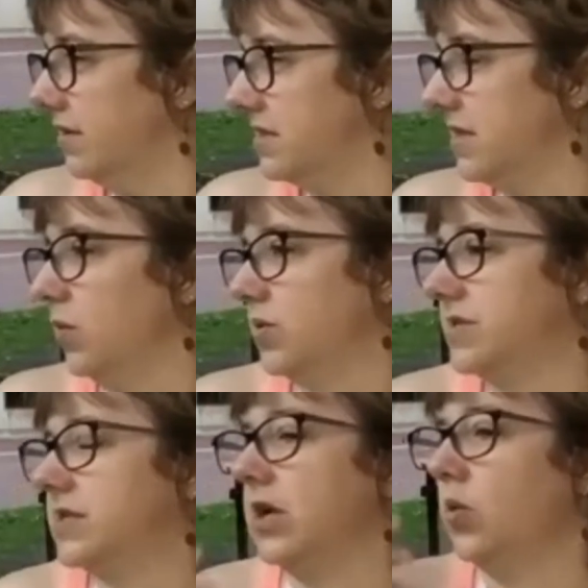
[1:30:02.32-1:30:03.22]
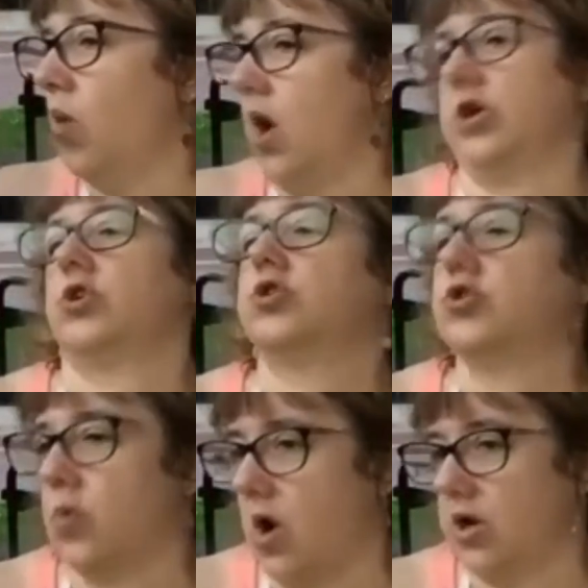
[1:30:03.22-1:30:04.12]
See what you're
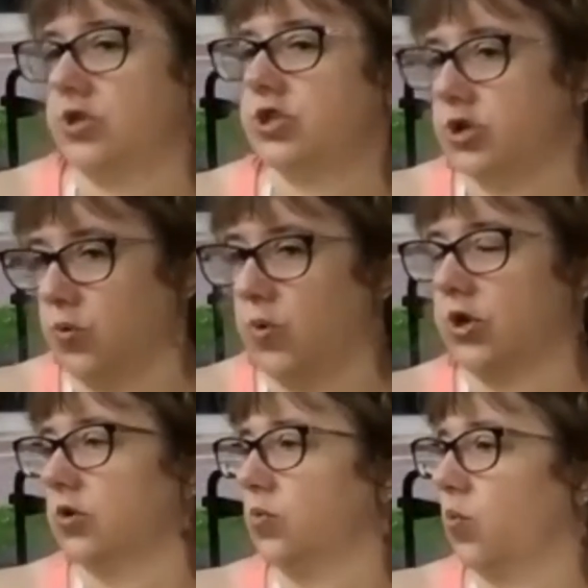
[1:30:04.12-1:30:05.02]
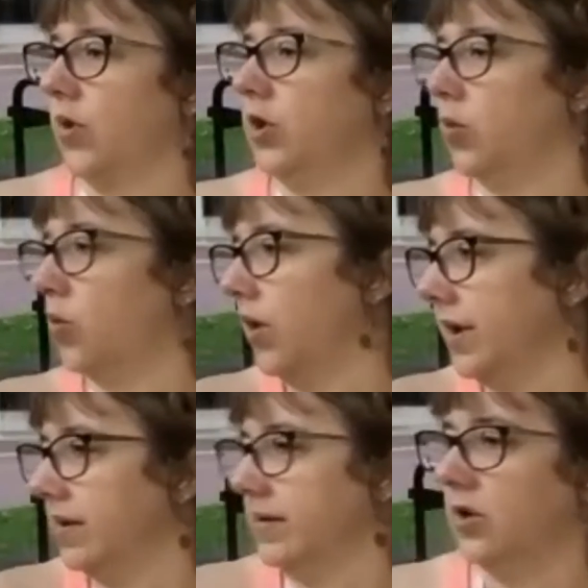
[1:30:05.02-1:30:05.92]
drawn to when you're
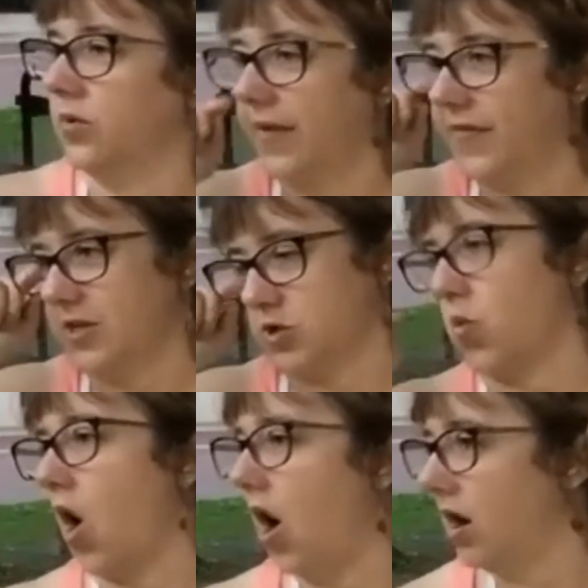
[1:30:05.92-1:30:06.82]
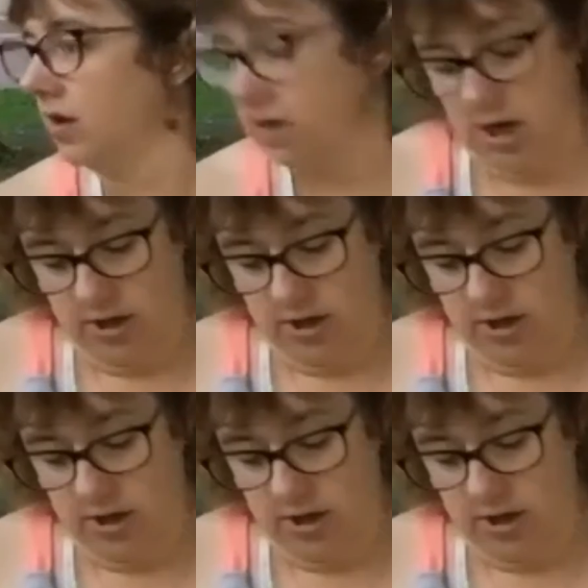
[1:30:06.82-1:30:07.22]
wearing it. You know, nothing's wrong.